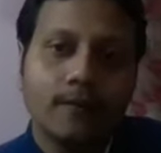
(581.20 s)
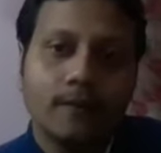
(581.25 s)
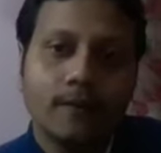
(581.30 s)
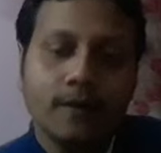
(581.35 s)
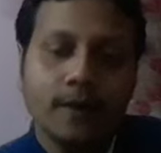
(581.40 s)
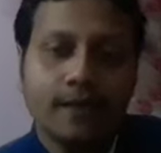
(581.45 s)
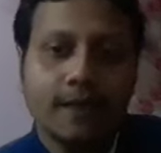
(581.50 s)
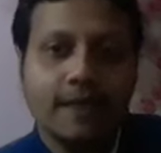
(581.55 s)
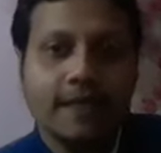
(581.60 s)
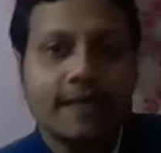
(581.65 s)

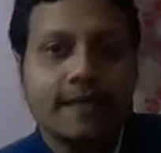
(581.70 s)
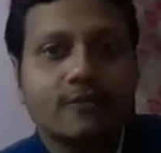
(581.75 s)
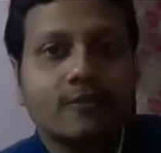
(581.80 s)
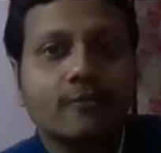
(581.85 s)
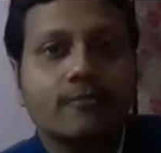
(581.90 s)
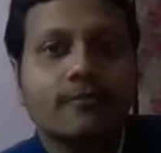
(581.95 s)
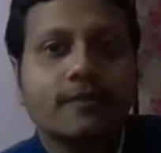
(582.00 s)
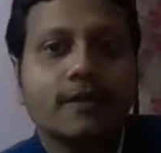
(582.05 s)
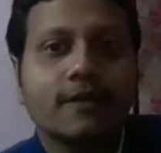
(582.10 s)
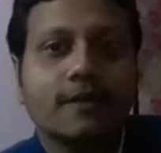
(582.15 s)
in case
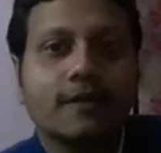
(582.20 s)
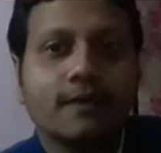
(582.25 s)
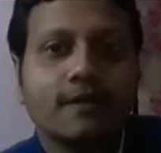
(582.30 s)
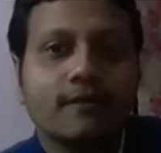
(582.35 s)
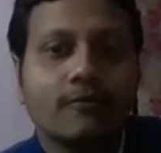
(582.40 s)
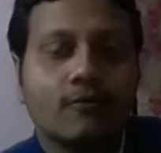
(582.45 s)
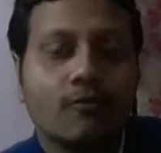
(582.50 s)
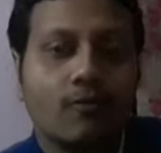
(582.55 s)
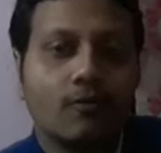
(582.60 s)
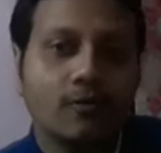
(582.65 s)
of
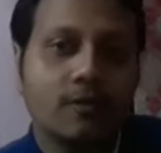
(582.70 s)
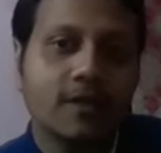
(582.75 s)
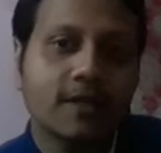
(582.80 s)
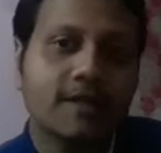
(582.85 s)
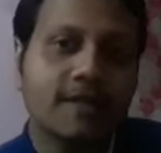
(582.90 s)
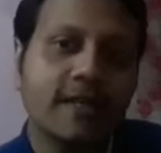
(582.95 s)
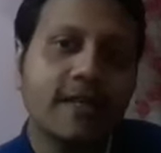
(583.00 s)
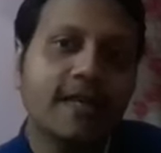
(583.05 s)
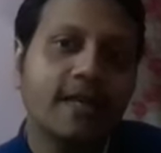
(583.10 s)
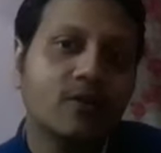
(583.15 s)
the
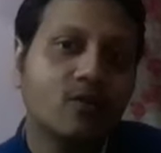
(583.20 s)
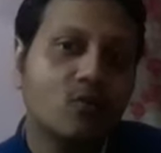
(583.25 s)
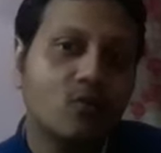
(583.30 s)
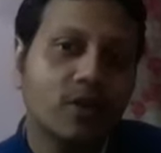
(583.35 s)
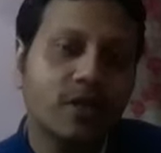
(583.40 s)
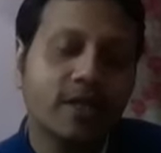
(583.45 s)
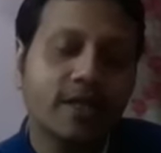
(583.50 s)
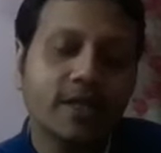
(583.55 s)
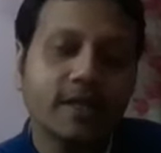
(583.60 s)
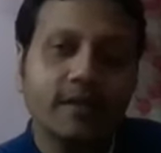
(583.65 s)
second
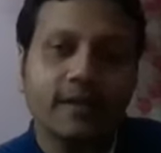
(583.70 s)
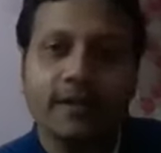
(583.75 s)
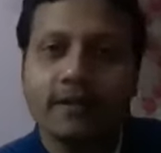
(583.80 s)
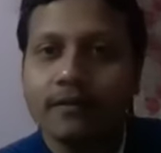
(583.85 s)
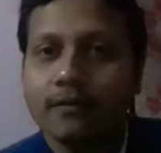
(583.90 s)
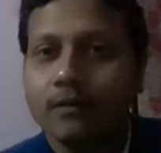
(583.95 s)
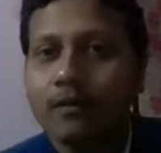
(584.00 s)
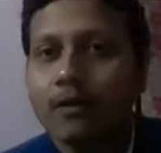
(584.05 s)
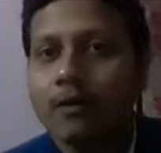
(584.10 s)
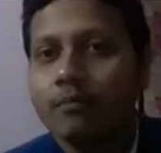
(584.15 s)

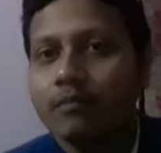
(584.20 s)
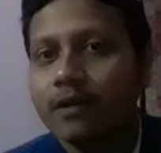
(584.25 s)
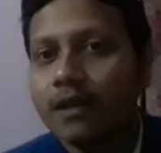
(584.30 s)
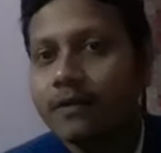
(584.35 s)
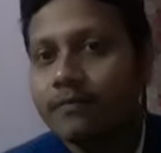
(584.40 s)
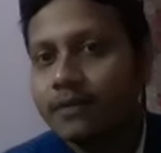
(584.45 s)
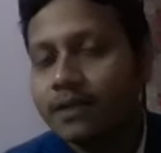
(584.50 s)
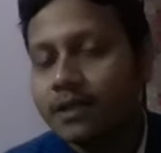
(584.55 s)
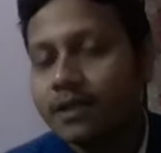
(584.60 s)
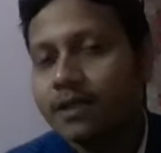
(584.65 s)
question of
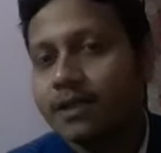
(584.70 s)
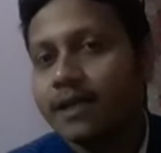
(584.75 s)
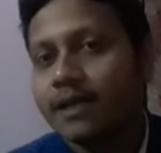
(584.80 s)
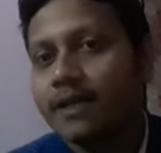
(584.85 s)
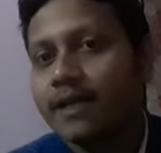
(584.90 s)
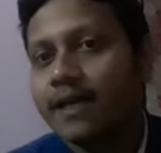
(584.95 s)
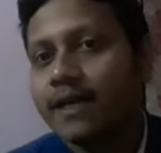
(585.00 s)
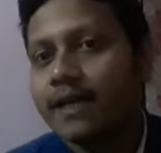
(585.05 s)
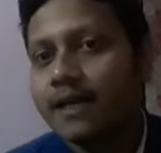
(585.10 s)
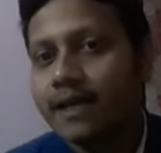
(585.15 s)
gravitation
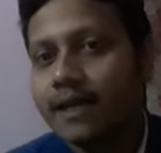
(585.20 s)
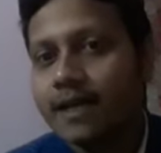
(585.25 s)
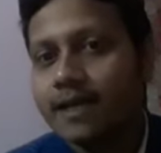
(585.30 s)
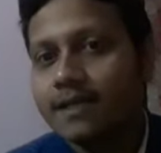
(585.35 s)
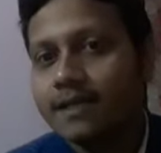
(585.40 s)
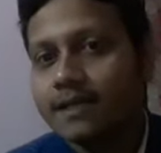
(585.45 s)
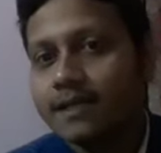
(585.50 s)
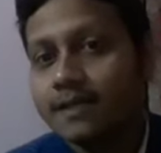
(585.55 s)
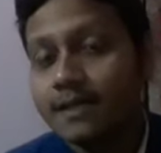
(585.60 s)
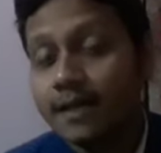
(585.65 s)
that
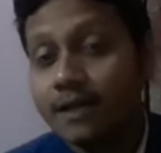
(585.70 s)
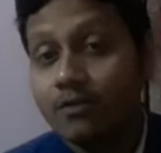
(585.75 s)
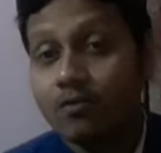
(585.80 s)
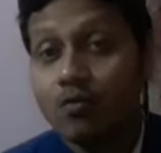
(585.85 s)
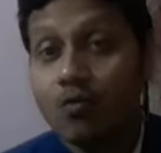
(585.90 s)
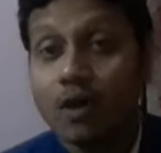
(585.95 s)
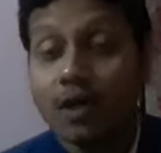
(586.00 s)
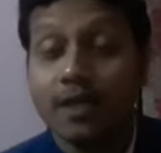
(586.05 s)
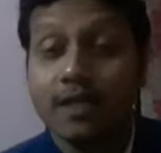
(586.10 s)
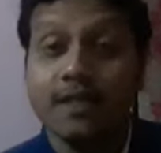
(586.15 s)
arises, that
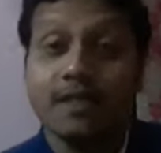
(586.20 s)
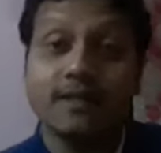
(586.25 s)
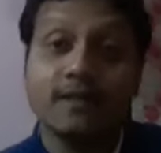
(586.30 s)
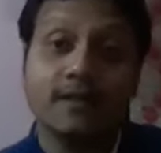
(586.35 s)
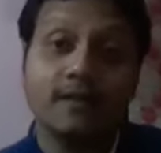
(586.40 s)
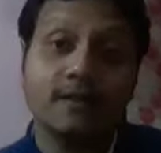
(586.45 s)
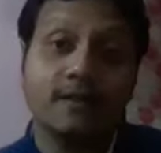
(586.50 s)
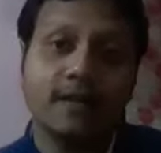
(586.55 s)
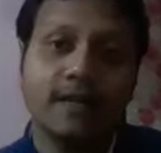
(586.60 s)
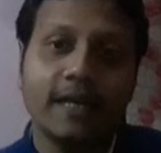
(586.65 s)
what
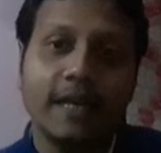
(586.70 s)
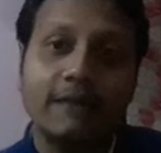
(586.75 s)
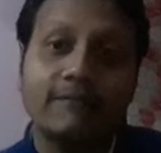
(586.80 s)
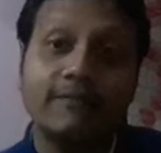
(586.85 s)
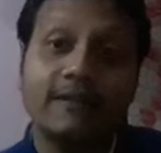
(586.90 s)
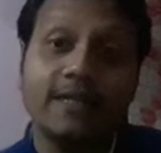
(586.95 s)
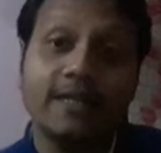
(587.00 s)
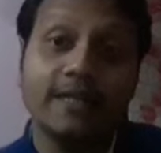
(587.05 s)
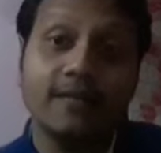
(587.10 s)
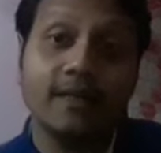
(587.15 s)
is
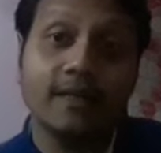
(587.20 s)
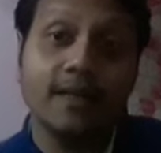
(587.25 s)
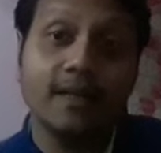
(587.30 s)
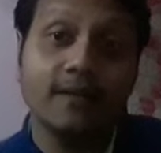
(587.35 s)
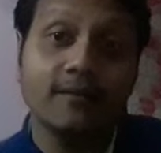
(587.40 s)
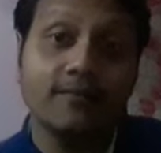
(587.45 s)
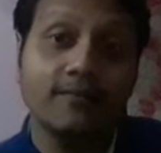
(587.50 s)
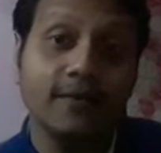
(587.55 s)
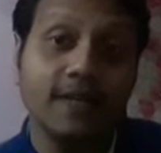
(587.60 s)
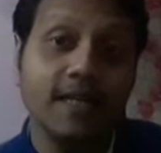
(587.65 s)

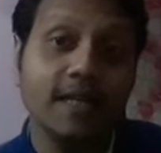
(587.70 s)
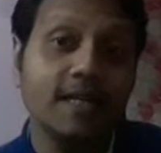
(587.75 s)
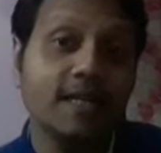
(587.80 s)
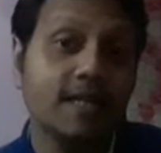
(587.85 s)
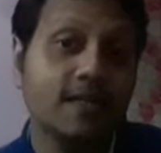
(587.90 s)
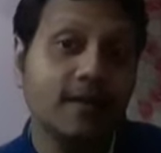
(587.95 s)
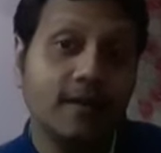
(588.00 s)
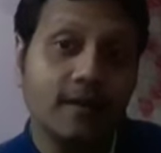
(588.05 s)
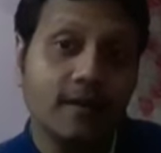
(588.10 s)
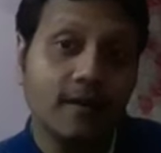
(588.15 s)
gravitational
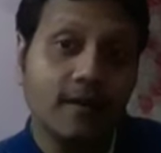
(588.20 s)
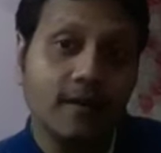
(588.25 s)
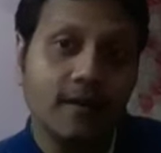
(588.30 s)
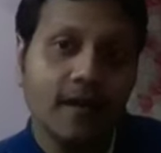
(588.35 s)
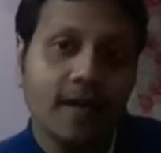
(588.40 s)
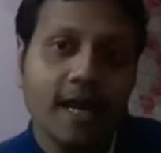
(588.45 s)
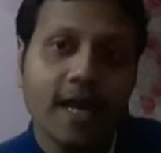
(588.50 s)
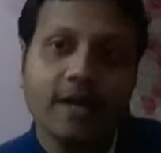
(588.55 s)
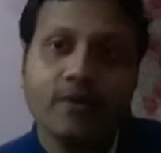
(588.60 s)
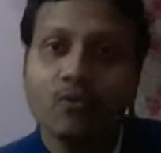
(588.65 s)
field
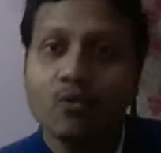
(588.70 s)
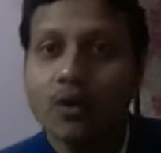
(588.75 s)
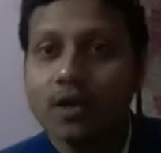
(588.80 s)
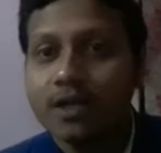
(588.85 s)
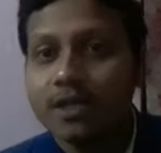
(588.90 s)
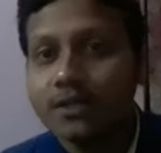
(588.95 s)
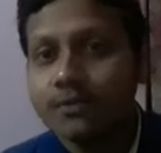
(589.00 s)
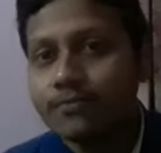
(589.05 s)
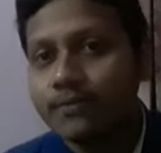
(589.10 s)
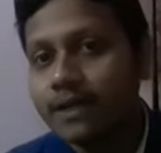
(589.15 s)
and what
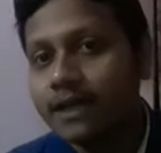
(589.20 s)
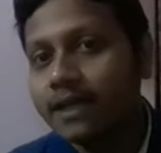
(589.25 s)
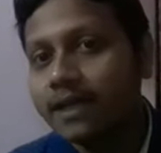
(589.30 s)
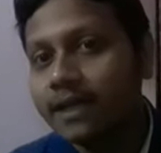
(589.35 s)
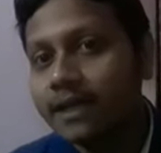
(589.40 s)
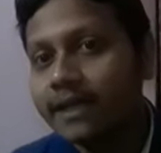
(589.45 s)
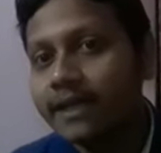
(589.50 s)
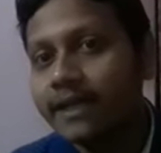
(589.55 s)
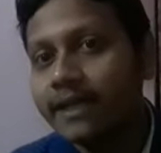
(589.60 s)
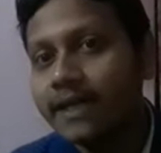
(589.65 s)
is field
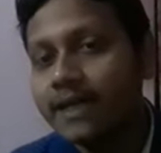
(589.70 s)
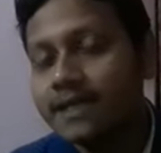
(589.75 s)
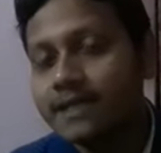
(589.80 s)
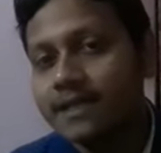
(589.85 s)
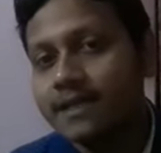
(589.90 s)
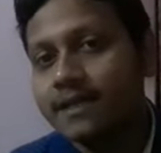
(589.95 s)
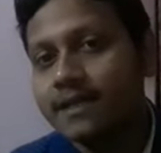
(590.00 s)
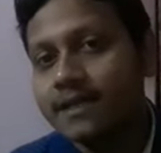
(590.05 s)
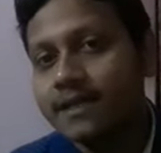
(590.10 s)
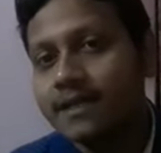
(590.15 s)

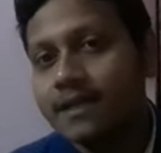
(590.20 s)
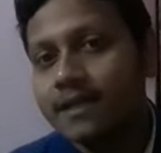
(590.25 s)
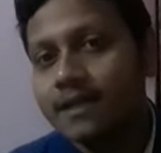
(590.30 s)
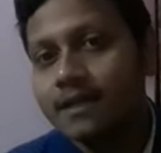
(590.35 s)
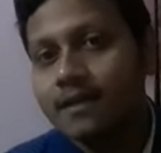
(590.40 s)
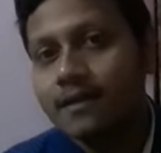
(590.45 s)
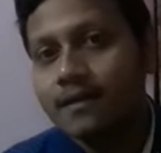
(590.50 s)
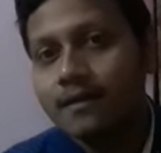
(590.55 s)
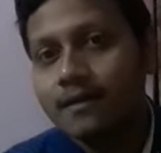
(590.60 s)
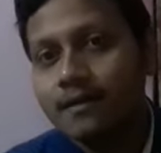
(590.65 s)
intensity.
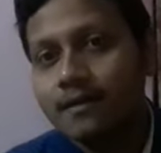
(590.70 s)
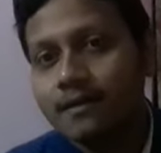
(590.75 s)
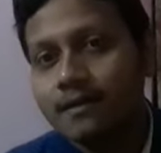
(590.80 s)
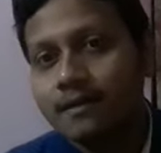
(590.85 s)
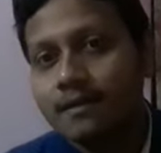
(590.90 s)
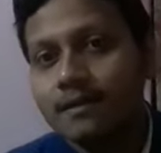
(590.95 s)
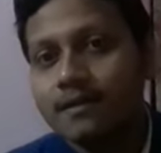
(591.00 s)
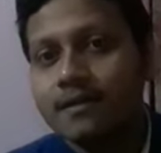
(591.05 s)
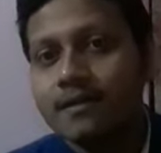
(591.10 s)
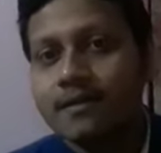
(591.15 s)

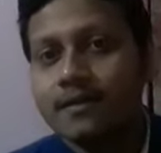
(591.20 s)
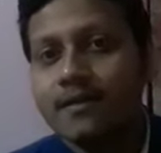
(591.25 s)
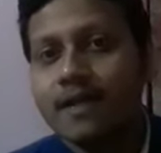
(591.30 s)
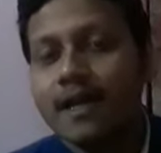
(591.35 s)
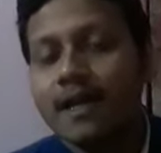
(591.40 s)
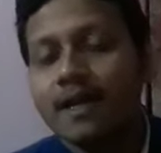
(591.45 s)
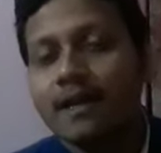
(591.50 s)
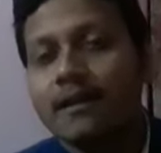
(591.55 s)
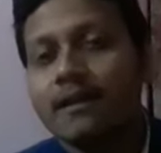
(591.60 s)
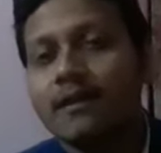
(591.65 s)
This is the
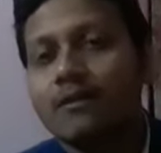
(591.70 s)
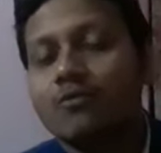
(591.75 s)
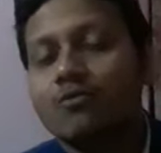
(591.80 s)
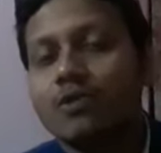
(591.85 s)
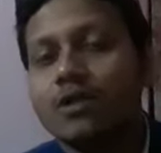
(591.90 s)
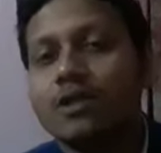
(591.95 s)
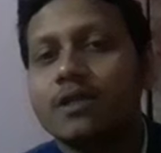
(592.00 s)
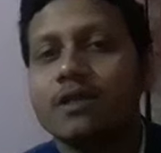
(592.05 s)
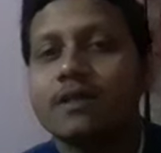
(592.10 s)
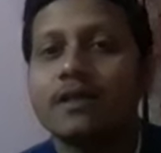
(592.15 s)
another
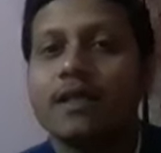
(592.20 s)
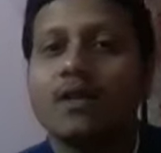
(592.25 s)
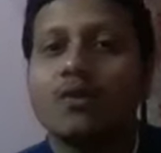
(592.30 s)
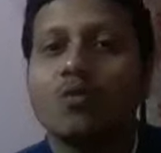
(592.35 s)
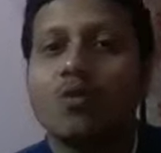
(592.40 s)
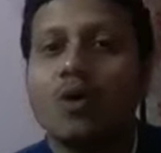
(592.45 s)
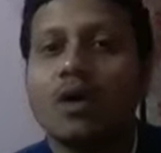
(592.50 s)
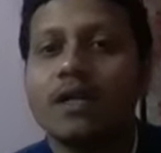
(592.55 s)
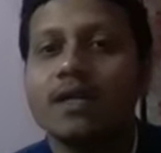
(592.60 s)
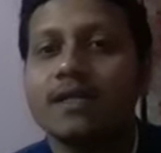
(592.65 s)
question, that
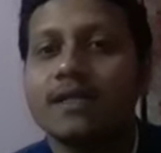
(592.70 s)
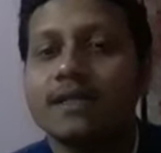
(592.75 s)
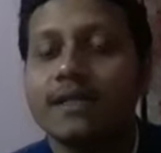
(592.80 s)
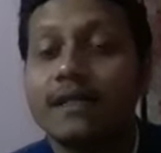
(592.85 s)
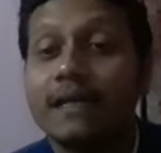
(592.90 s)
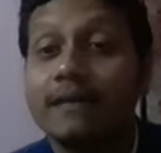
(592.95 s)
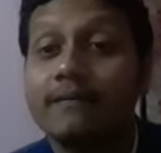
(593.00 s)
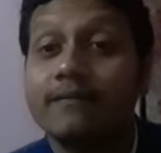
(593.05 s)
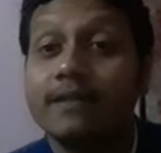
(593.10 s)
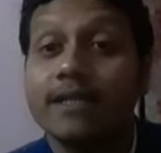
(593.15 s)
what is
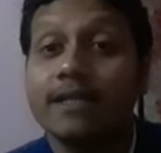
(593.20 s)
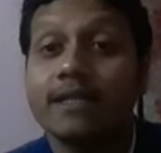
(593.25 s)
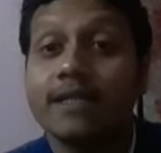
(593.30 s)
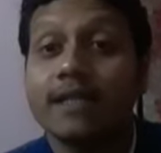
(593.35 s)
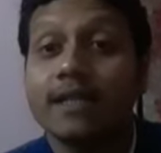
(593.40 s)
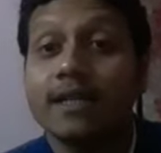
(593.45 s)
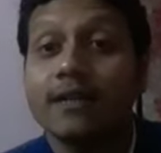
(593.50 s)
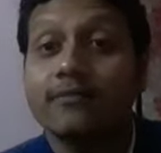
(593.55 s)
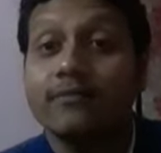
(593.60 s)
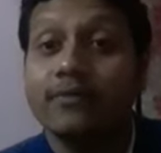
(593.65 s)

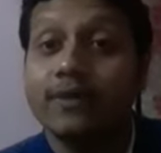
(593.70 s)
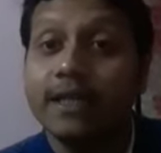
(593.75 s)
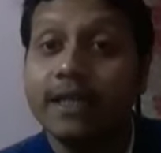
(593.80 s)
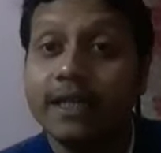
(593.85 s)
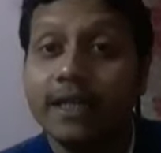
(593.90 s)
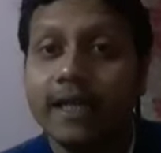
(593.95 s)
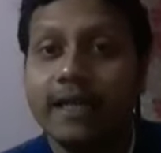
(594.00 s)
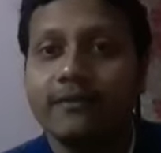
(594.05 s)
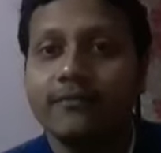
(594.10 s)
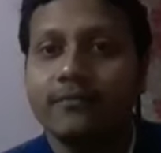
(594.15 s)
gravitational
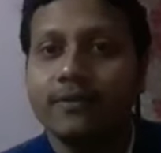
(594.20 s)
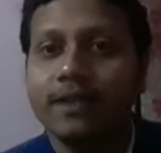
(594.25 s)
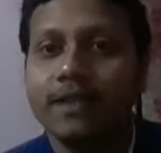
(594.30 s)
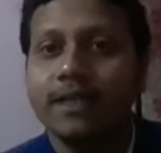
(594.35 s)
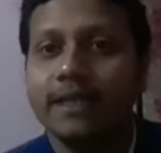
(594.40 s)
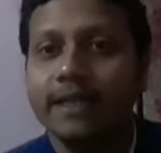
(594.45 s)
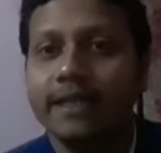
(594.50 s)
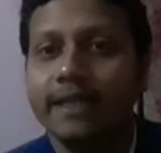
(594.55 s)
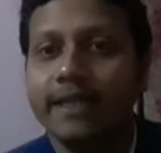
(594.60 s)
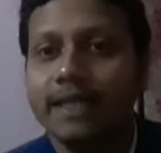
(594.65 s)
field and
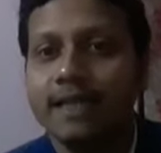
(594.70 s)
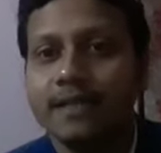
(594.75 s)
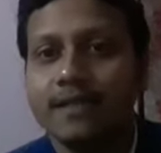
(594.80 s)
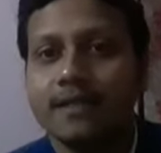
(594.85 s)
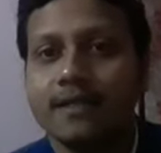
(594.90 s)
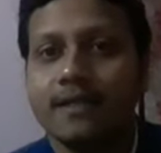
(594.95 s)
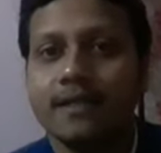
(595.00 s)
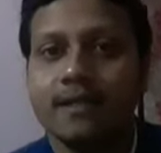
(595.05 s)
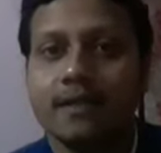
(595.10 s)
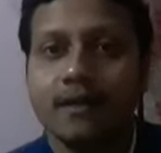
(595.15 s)
field
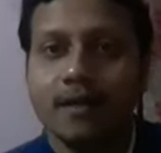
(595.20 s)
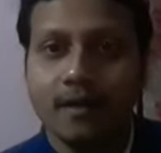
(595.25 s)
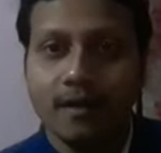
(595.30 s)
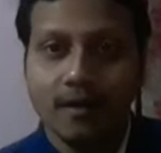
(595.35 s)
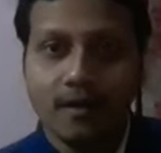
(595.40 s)
intensity.